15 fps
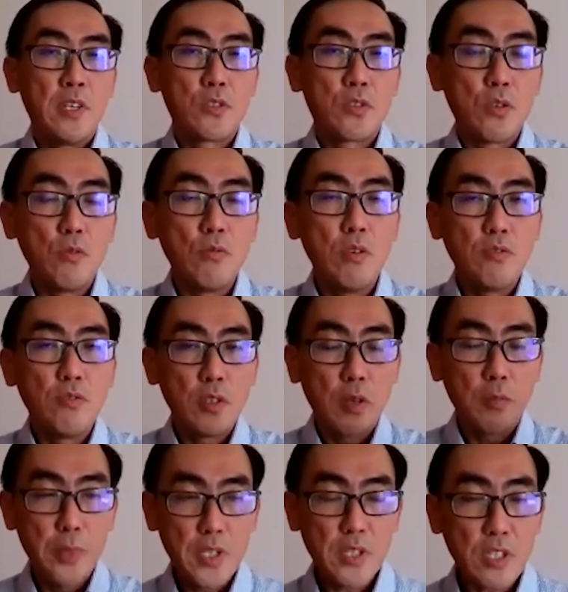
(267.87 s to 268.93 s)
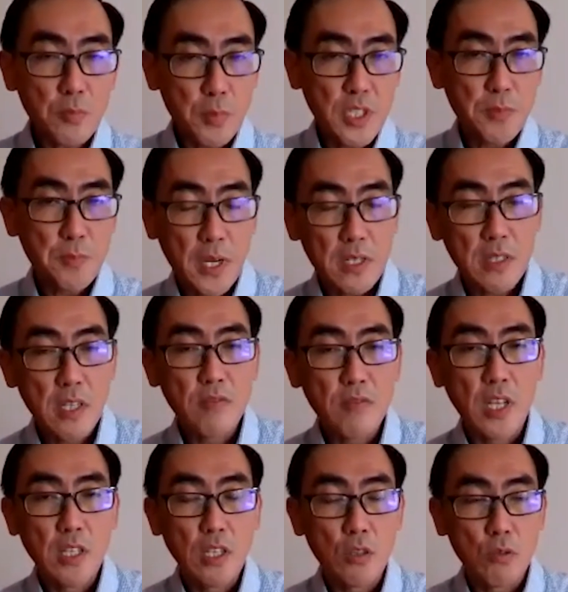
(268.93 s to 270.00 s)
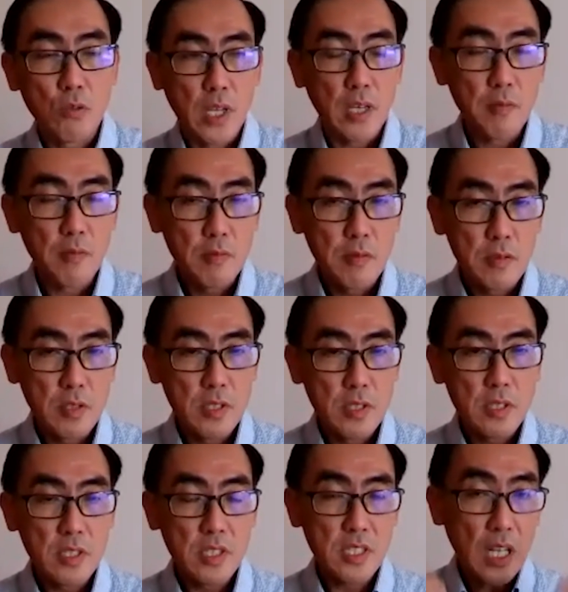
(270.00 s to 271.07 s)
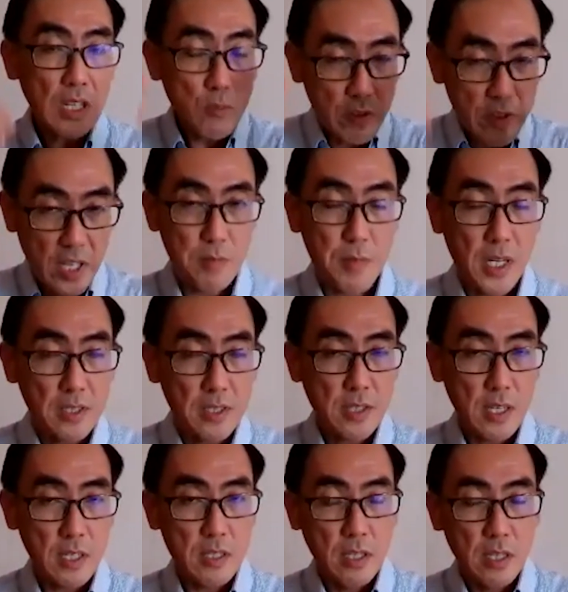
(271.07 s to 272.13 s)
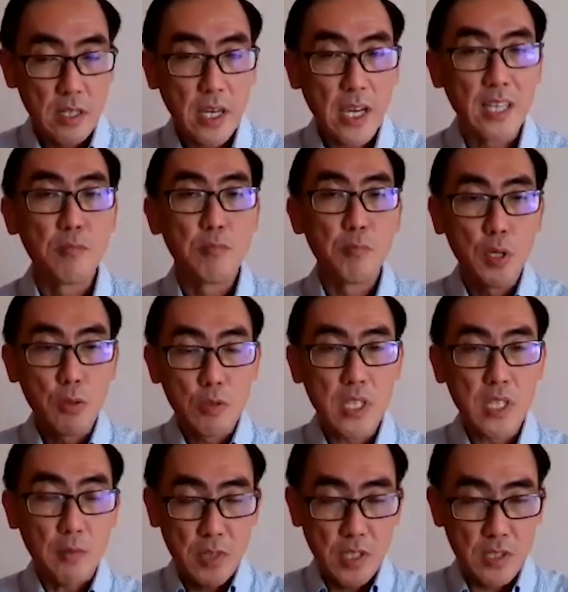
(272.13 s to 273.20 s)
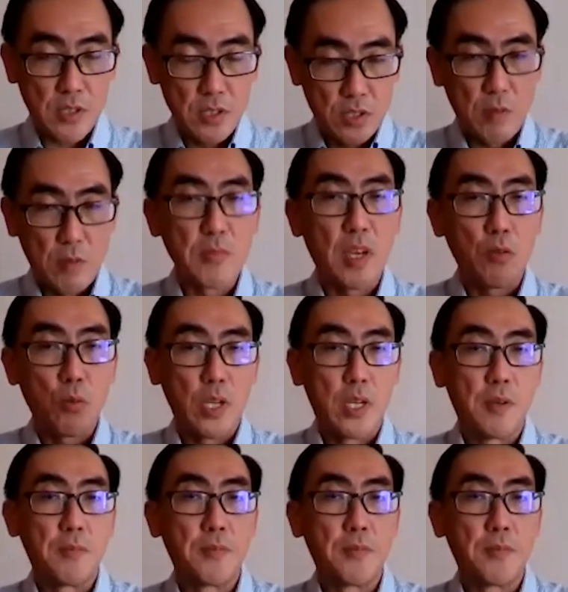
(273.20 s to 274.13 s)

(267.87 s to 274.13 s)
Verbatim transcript: So for the business perspective, they need to then start with that mindset and build up the system that way.